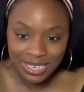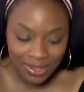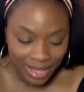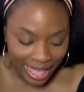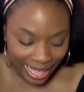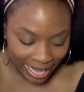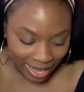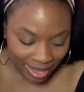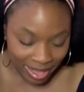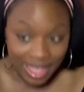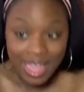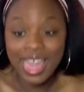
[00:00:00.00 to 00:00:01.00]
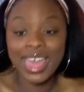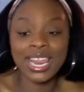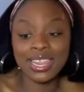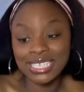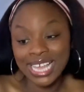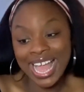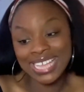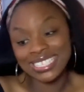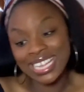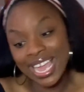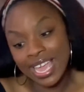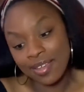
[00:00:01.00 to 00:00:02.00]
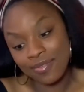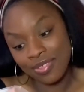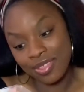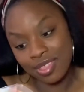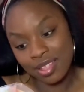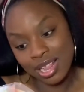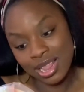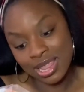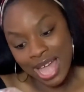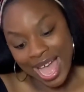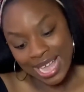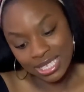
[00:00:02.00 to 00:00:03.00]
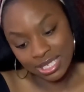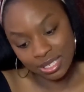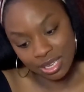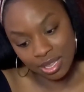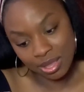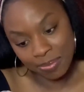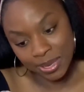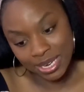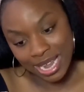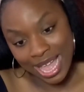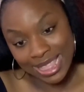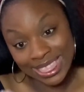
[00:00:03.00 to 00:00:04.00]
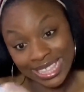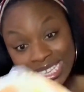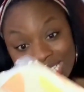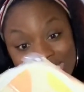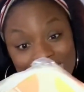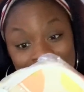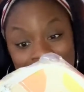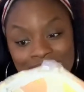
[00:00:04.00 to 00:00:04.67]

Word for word: Okay, and it looks like I saved last but not least.